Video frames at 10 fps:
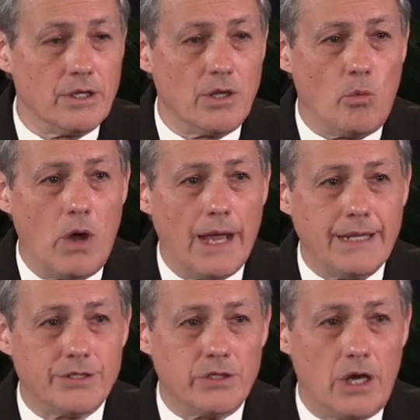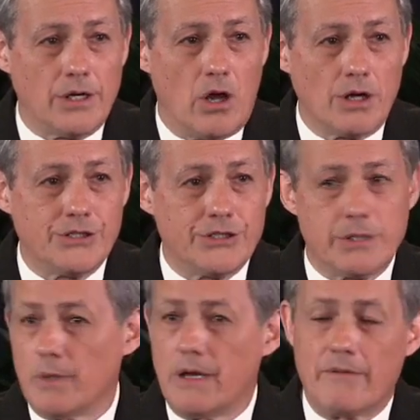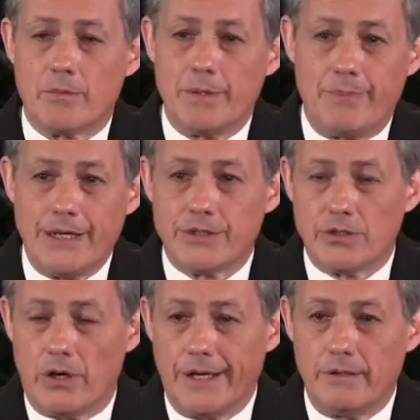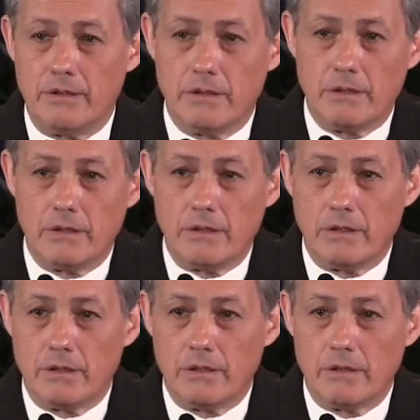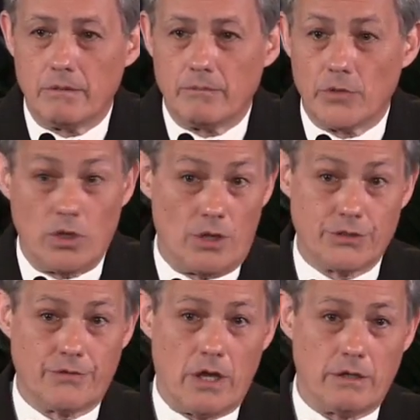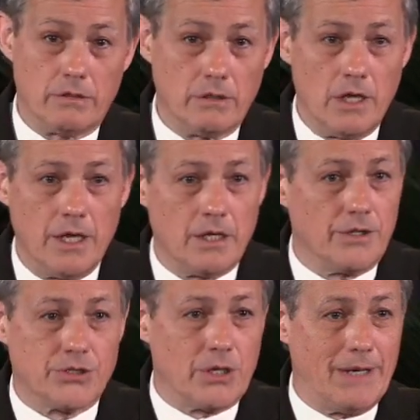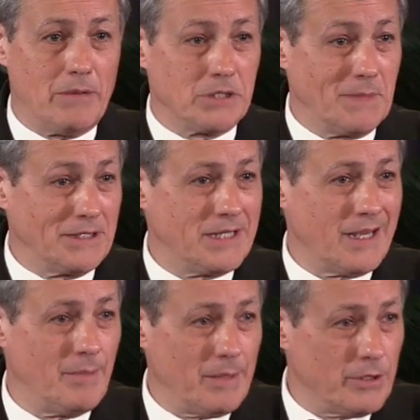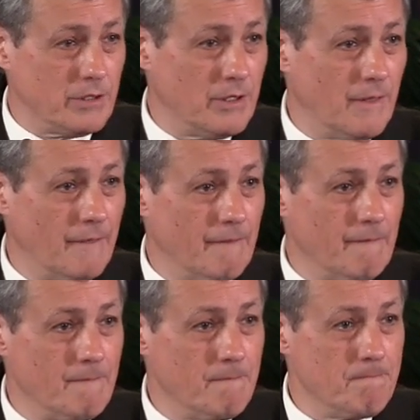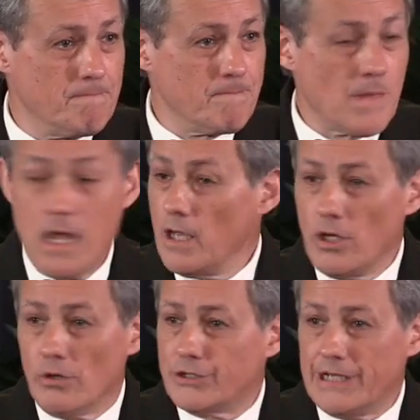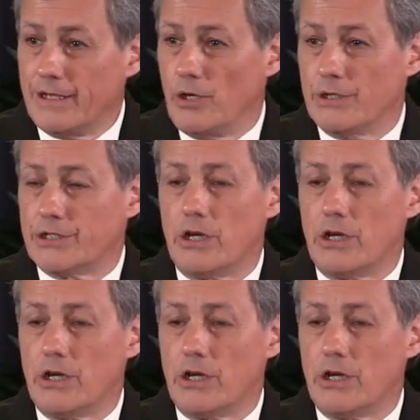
And why is not our system of government based on the laws of God? No, the sermonette was about the Ten Commandments. You don't see in the U.S.